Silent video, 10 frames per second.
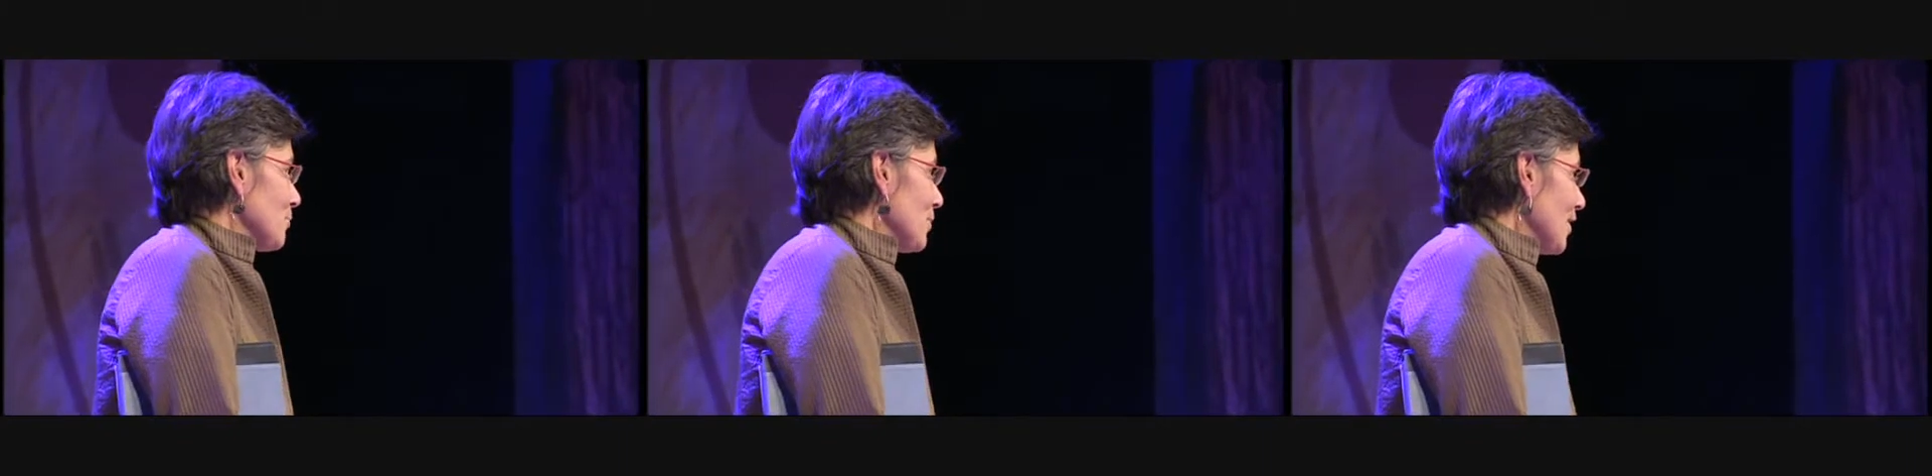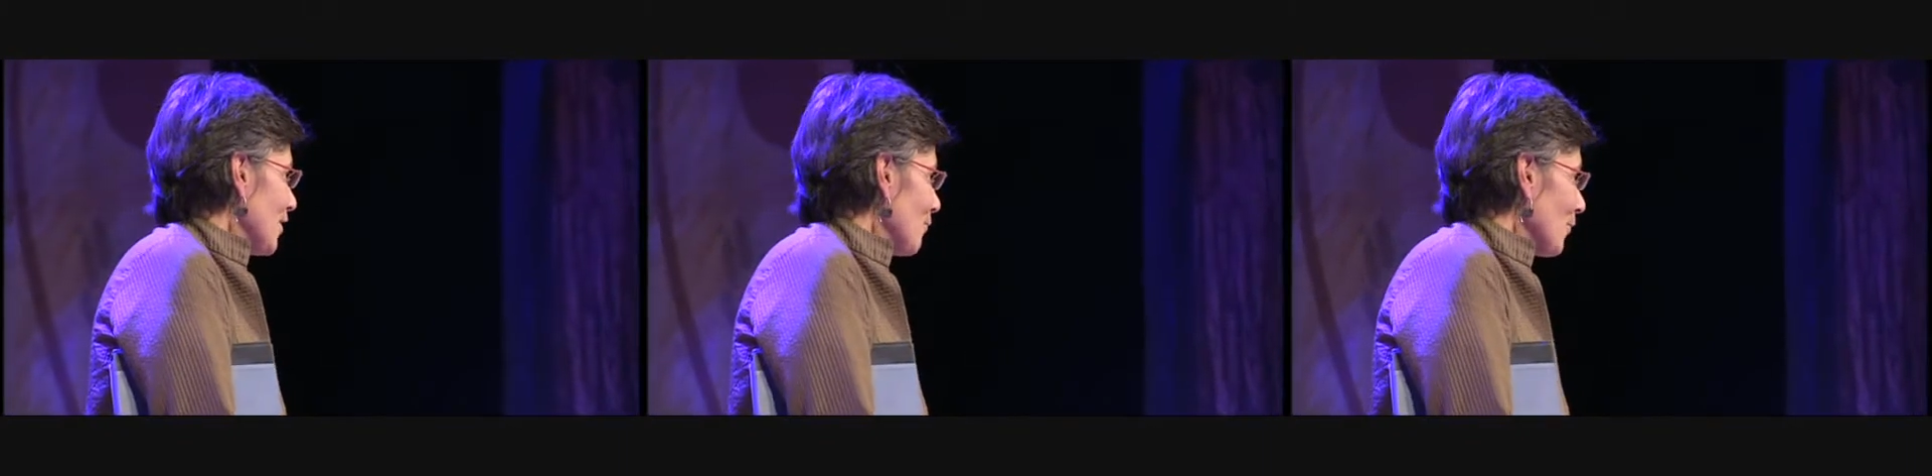to
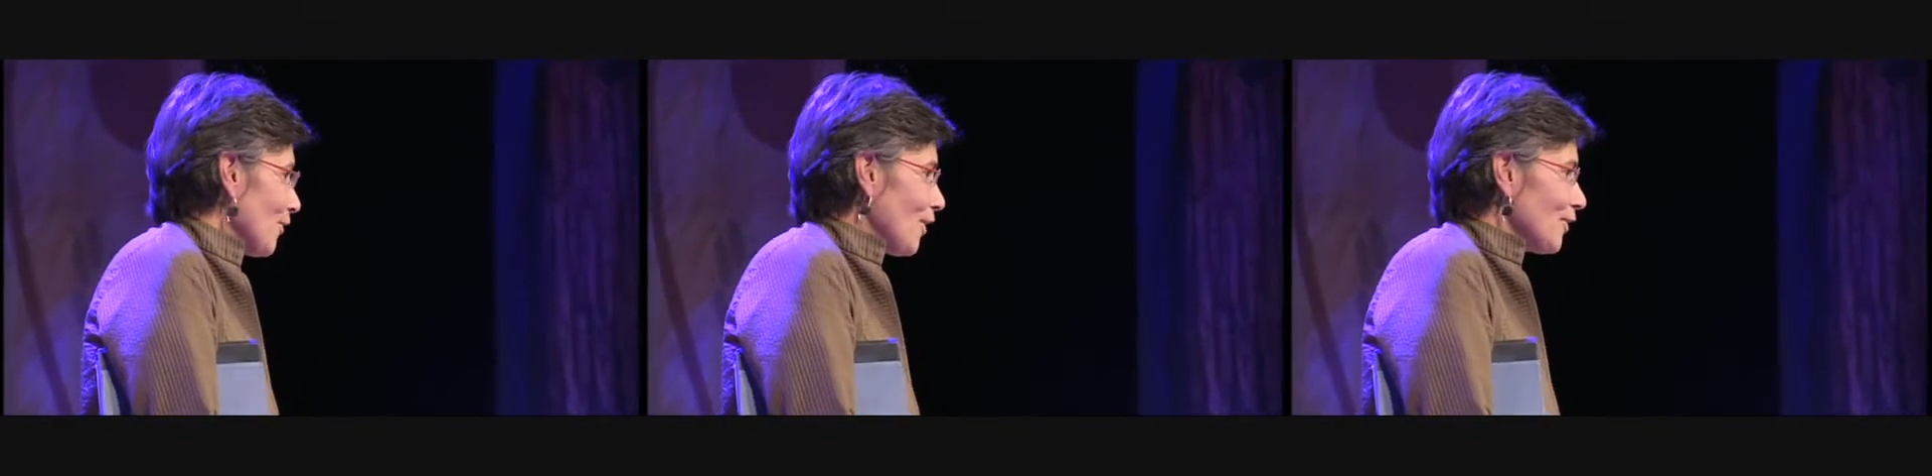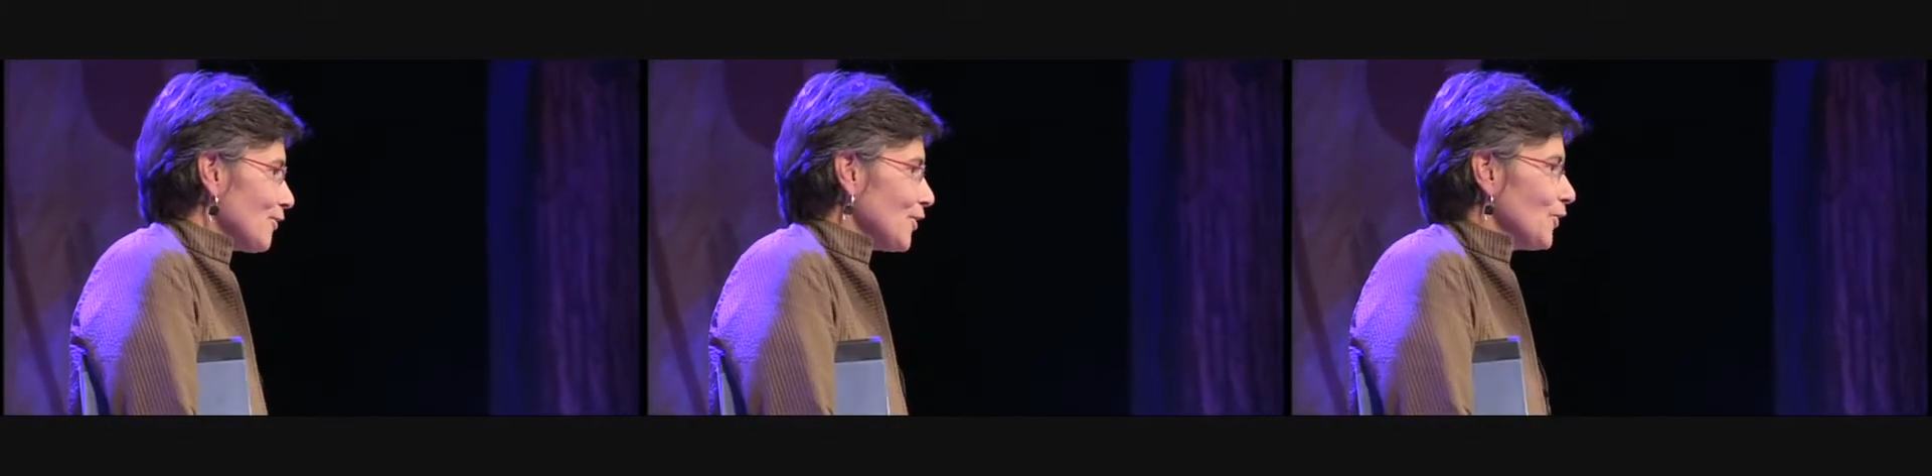be here with
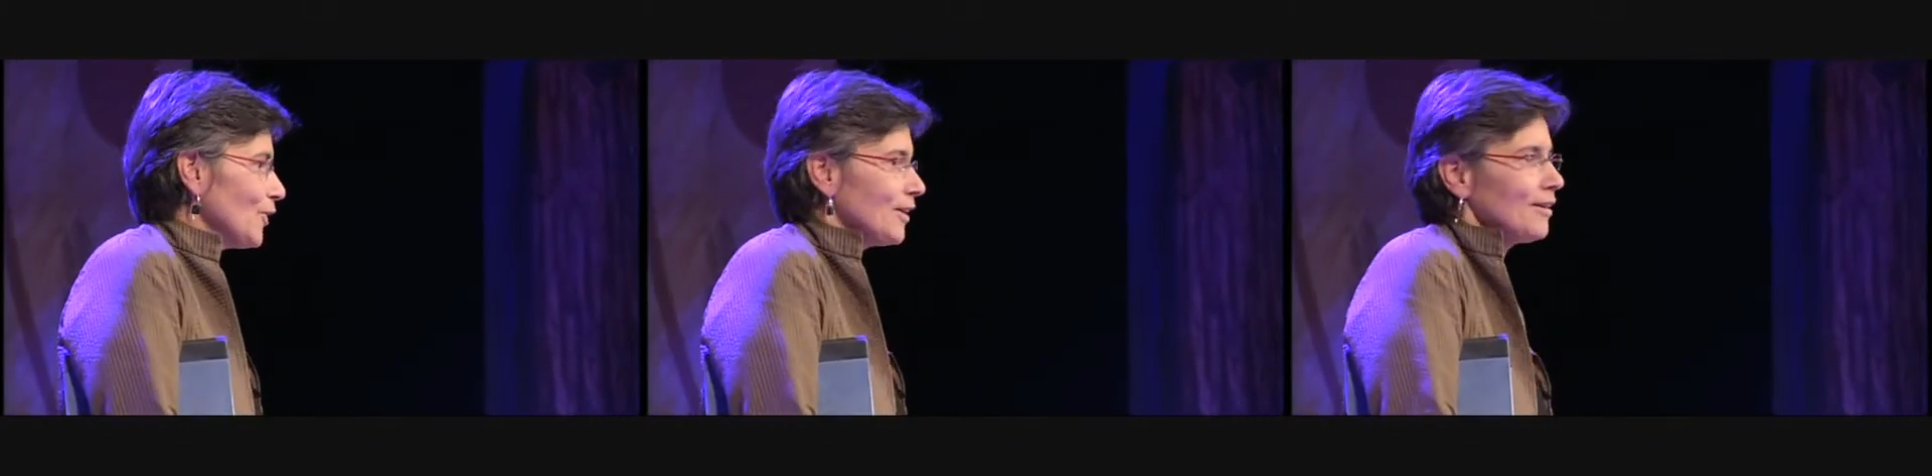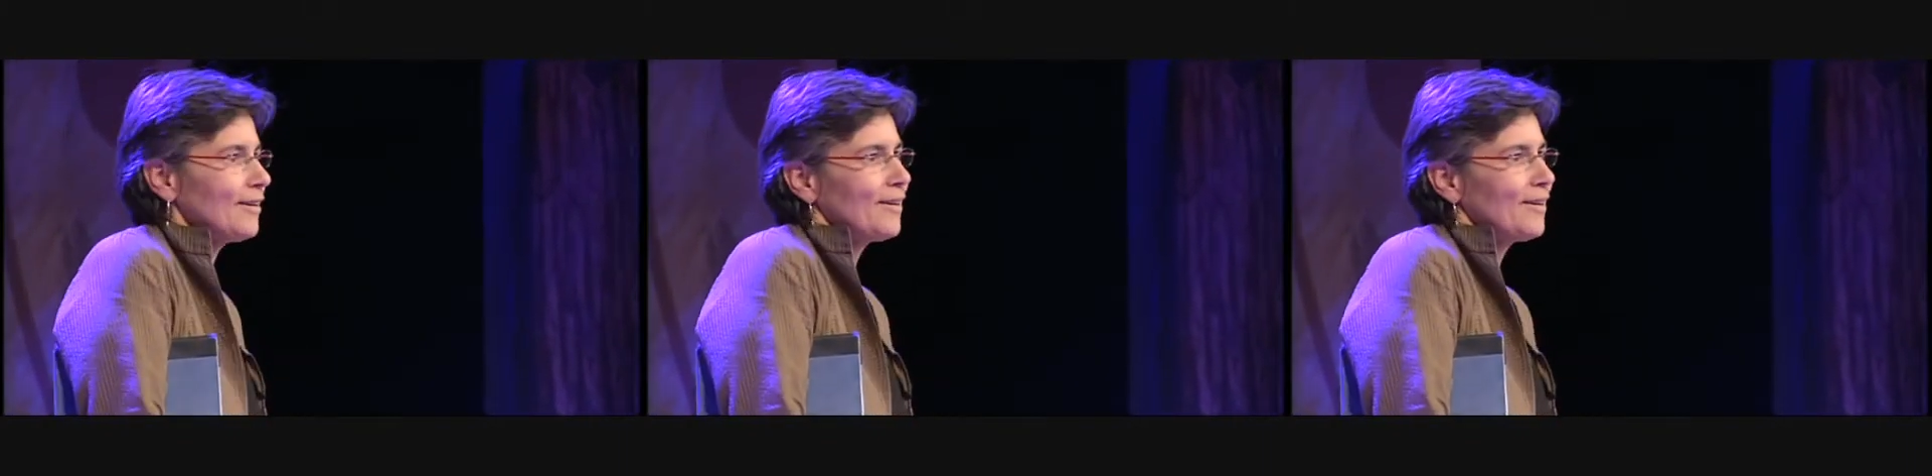all of you